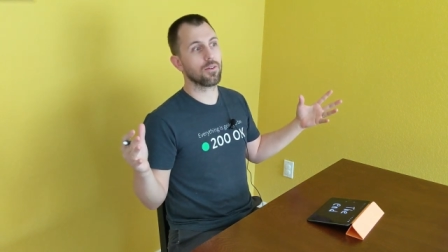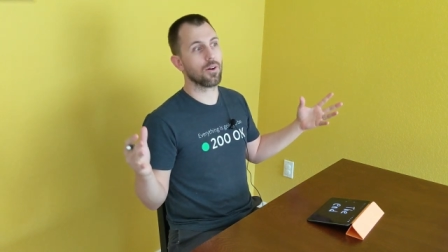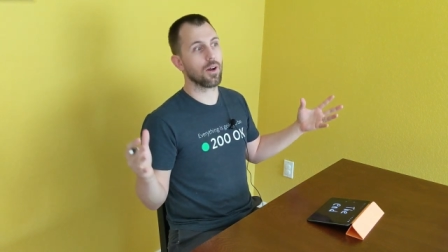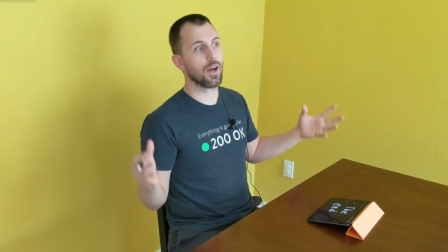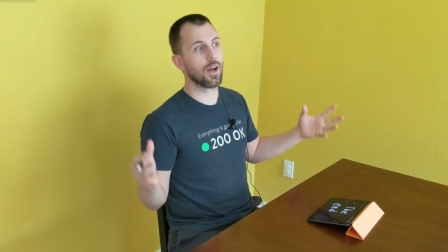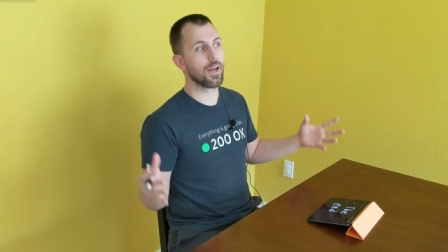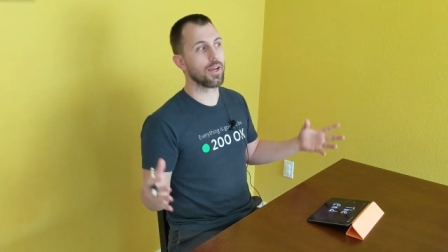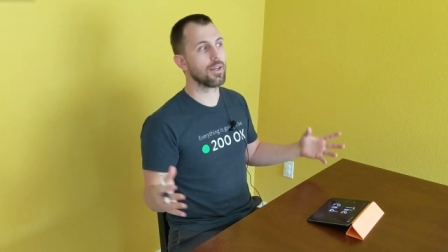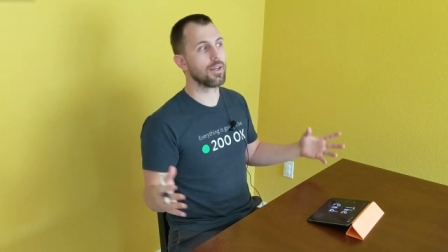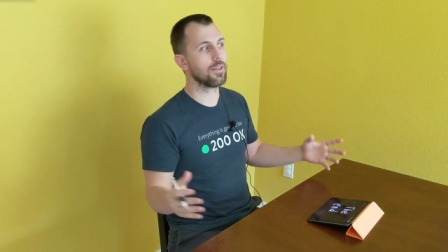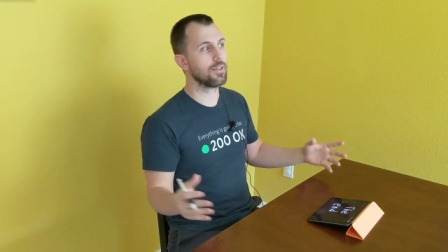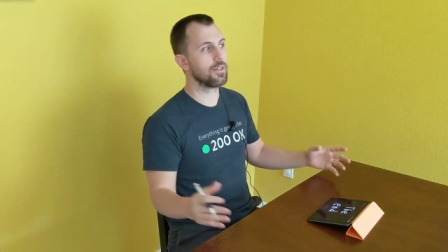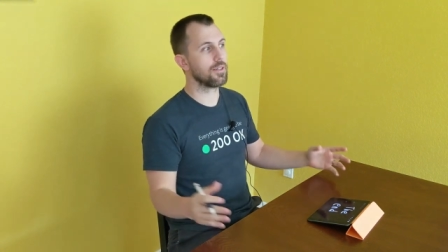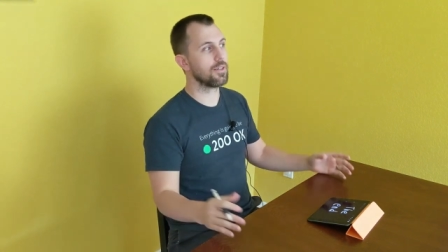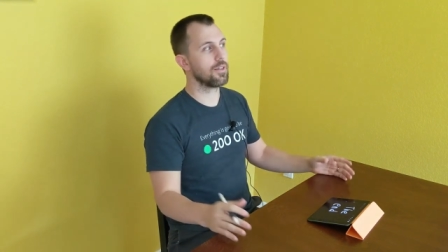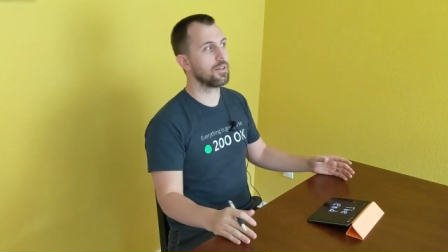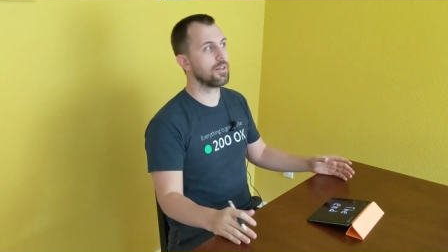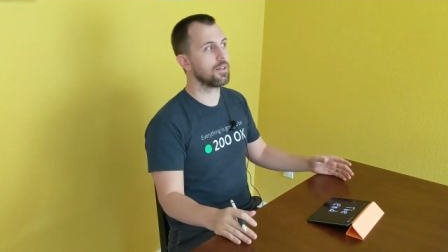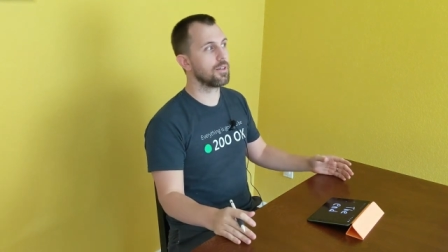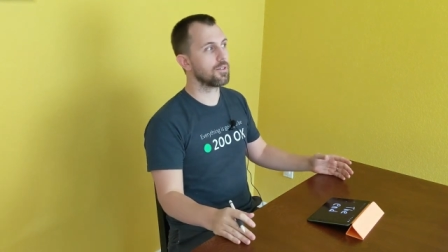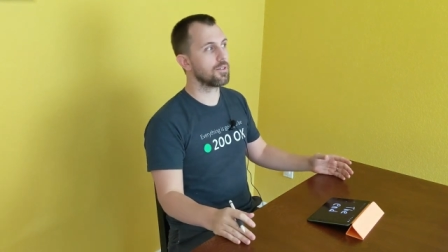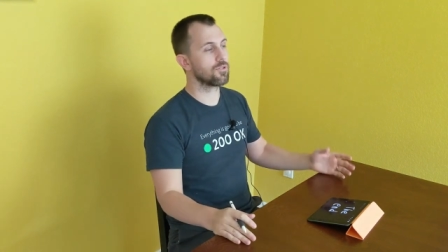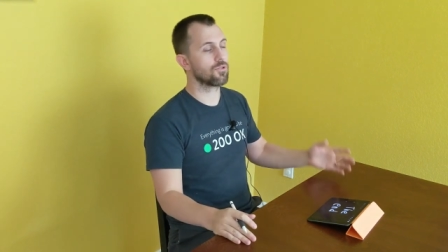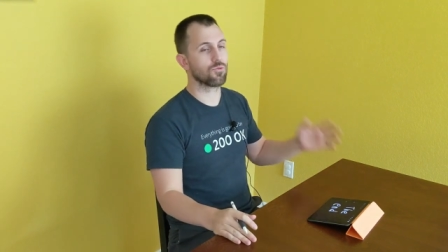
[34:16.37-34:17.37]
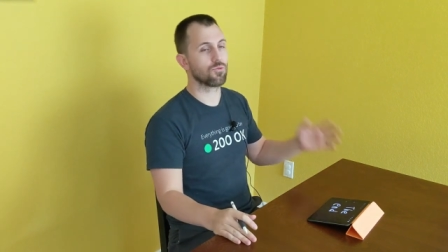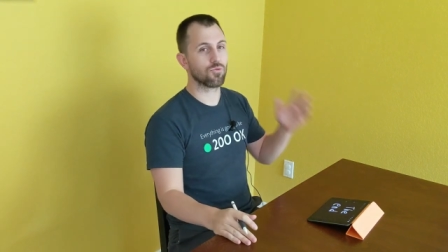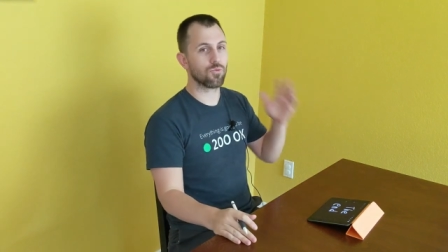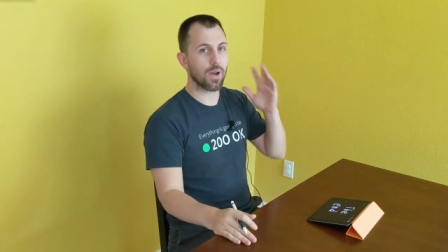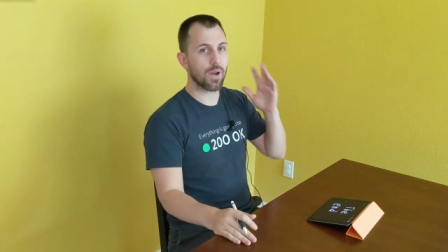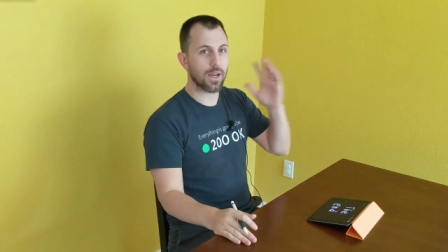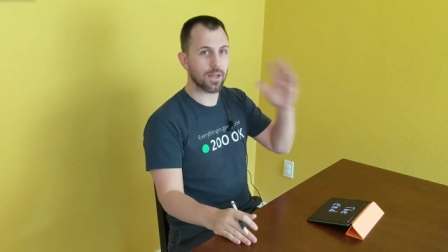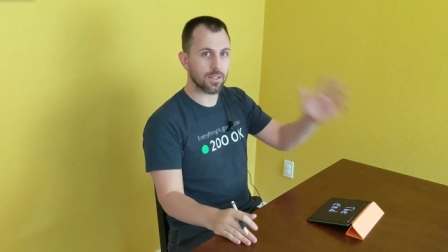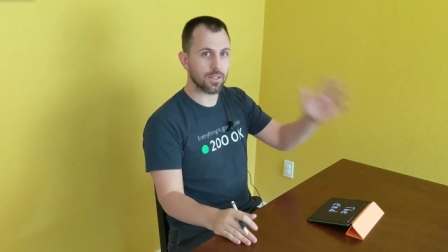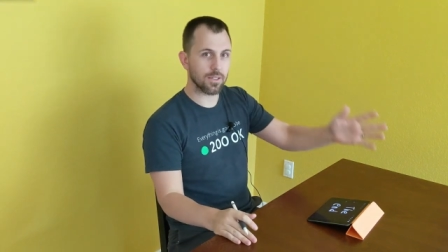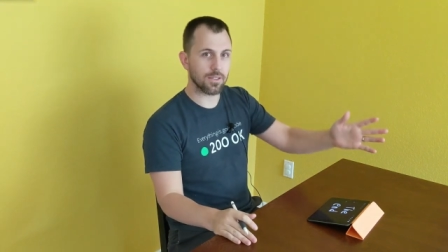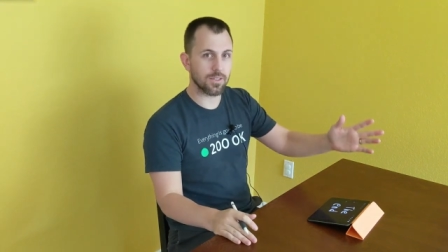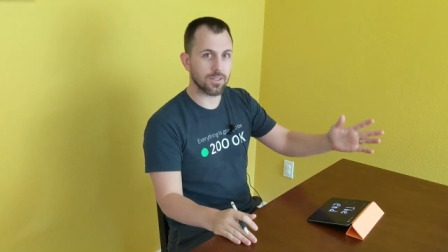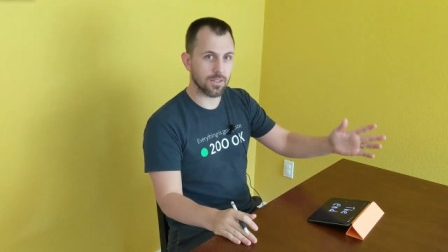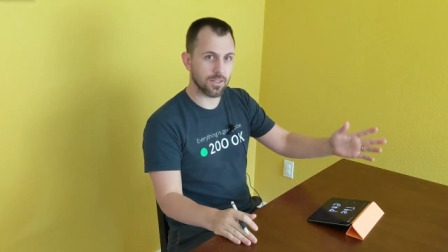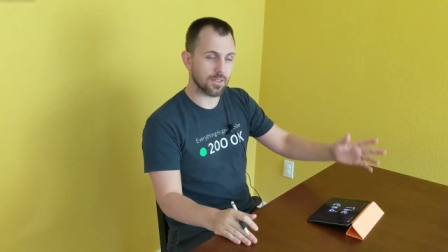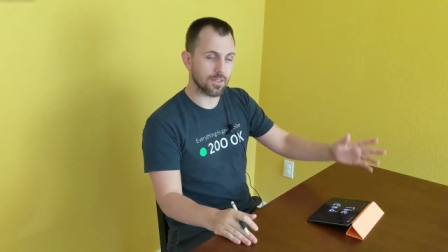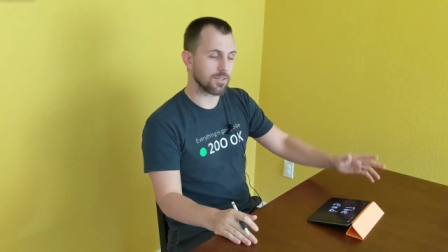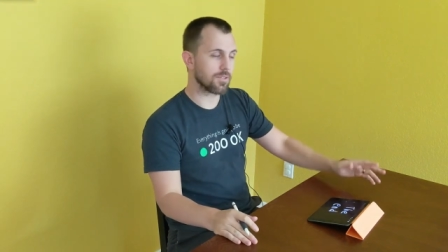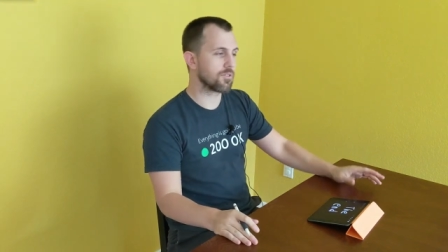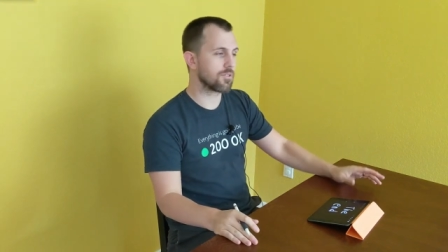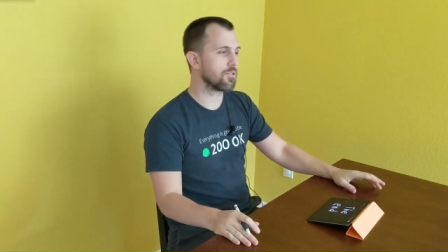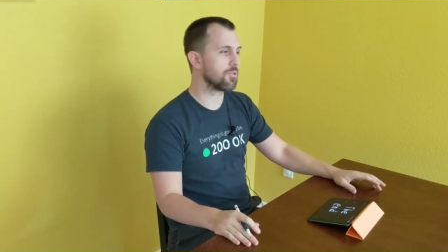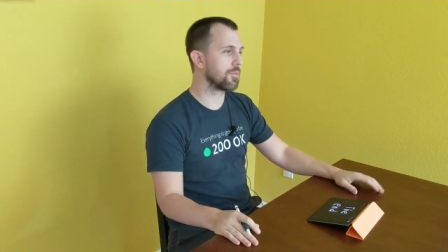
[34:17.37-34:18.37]
right? Directly to
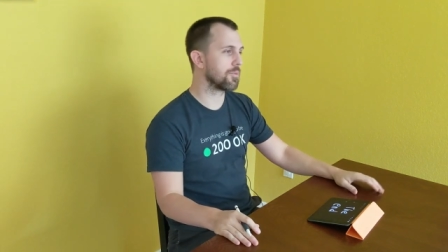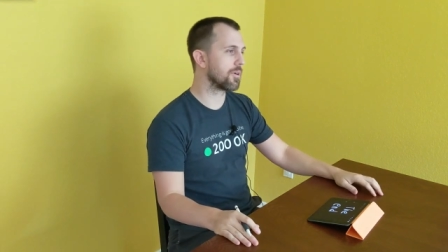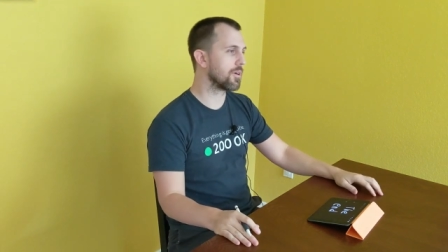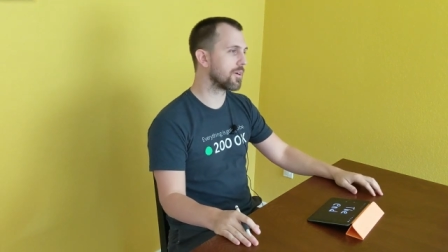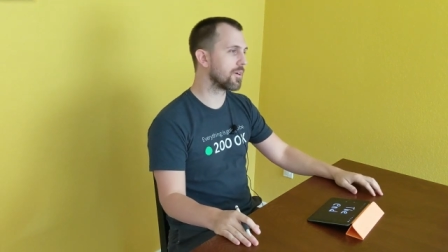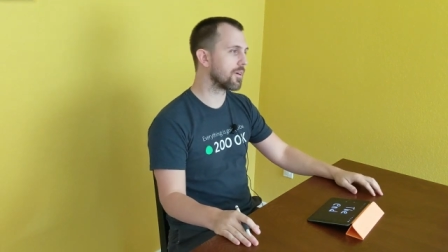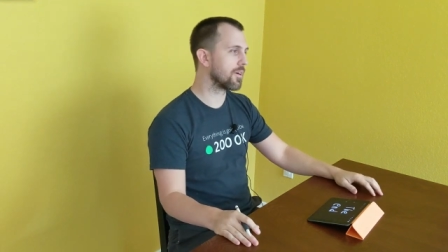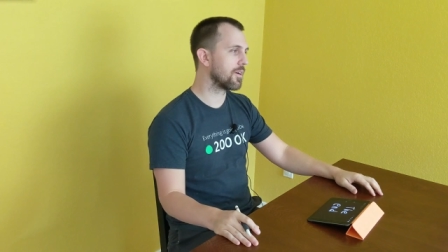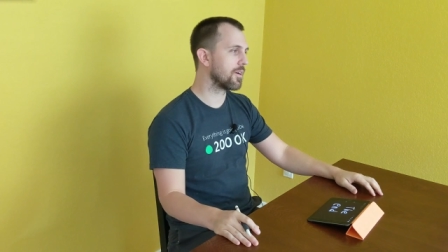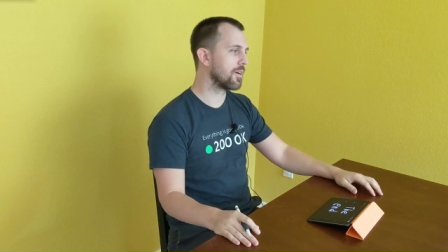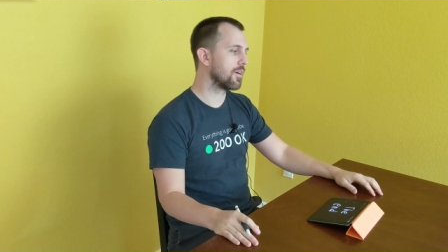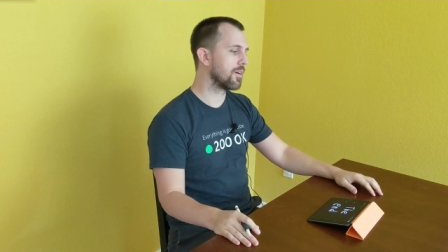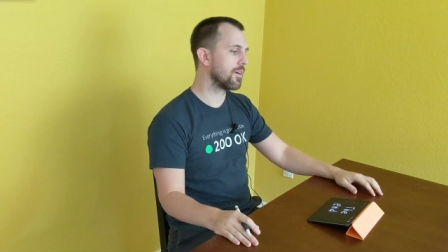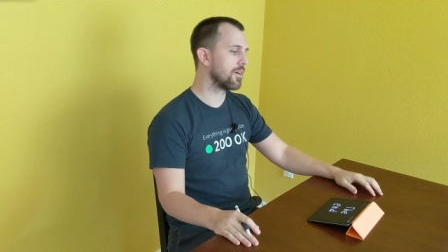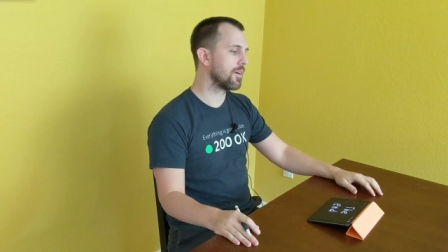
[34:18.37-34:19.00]
the consumer.